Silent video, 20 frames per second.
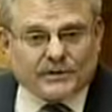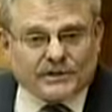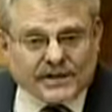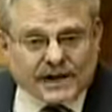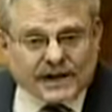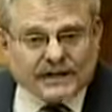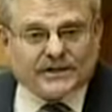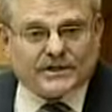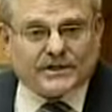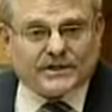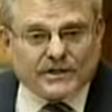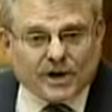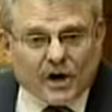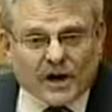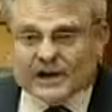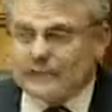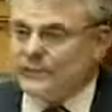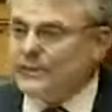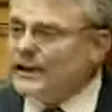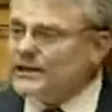protect
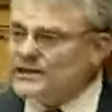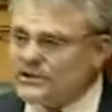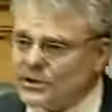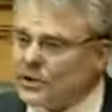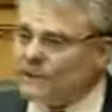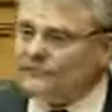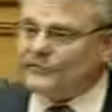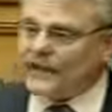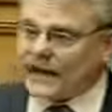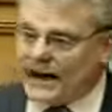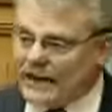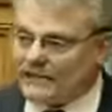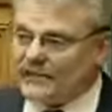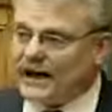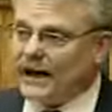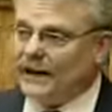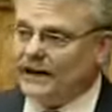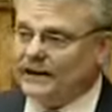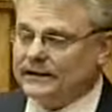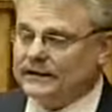society. But it's not
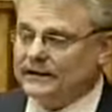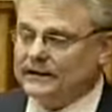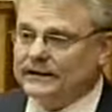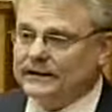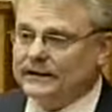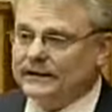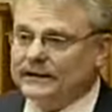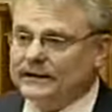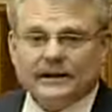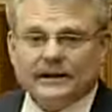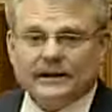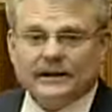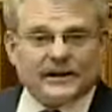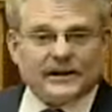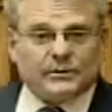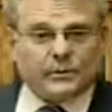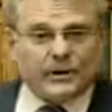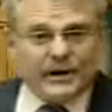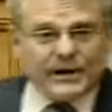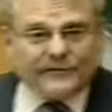forever.
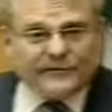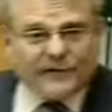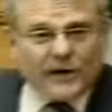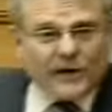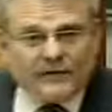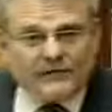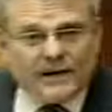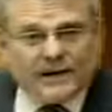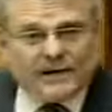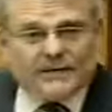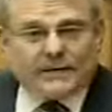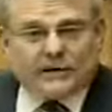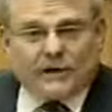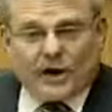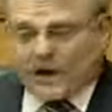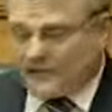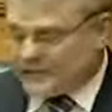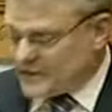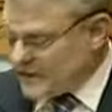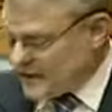The 25 year to
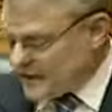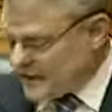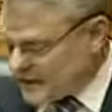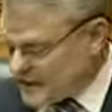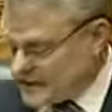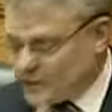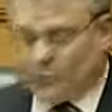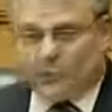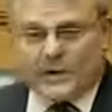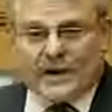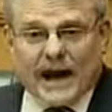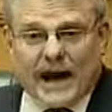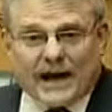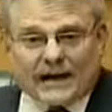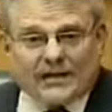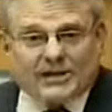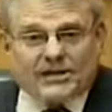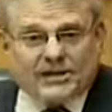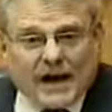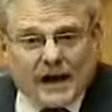life sentence that we
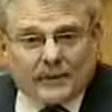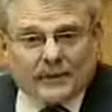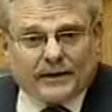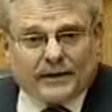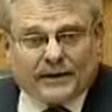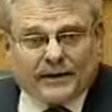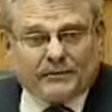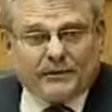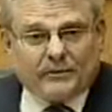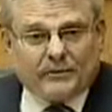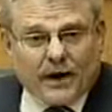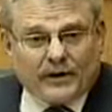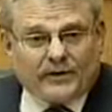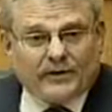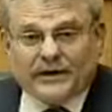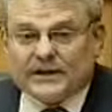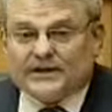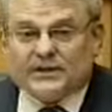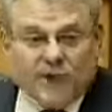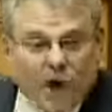unashamedly
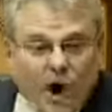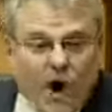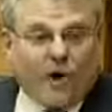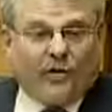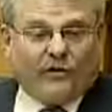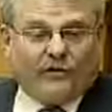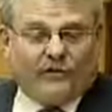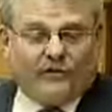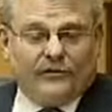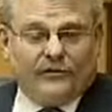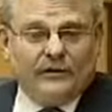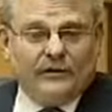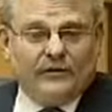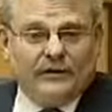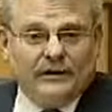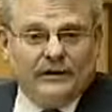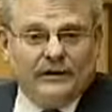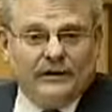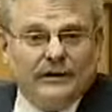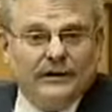promoted is gone.
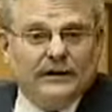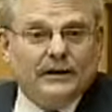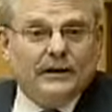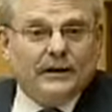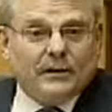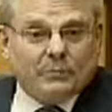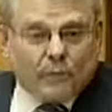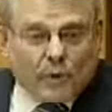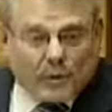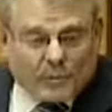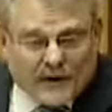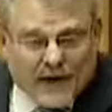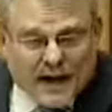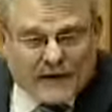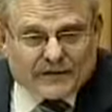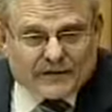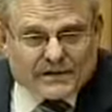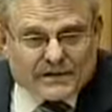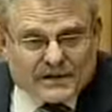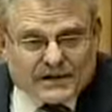What we
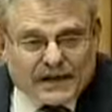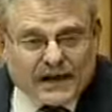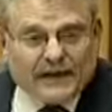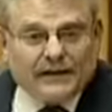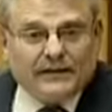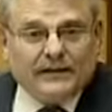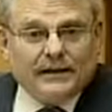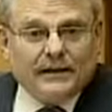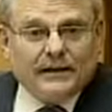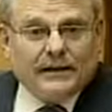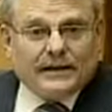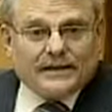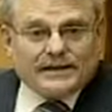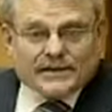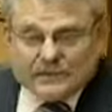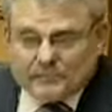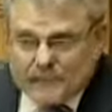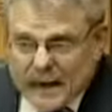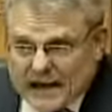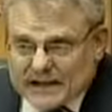have instead is
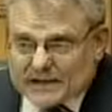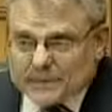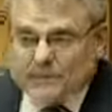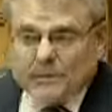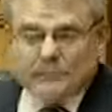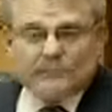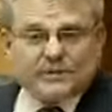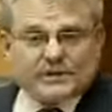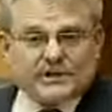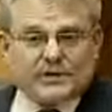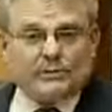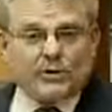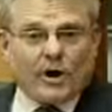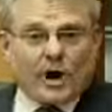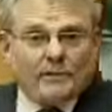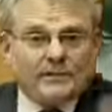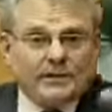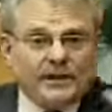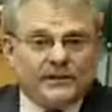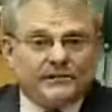the maximum
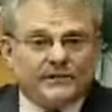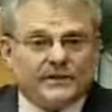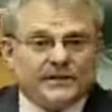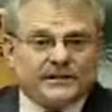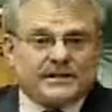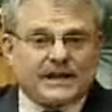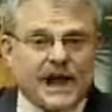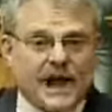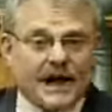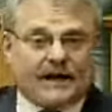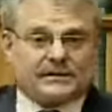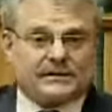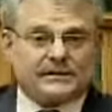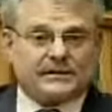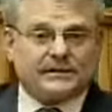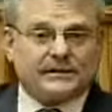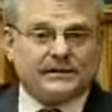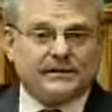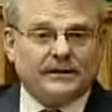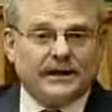prescribed in this House
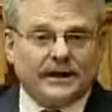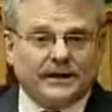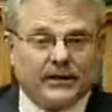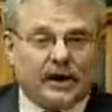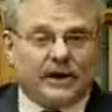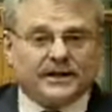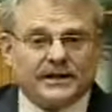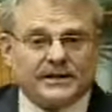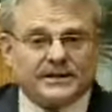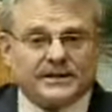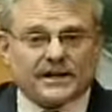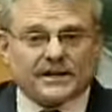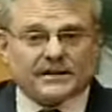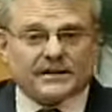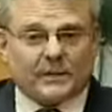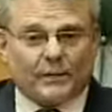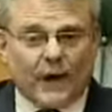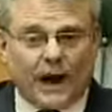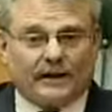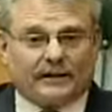in
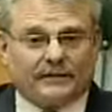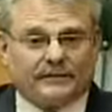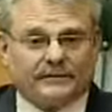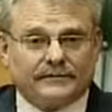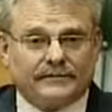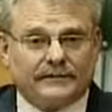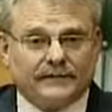1961.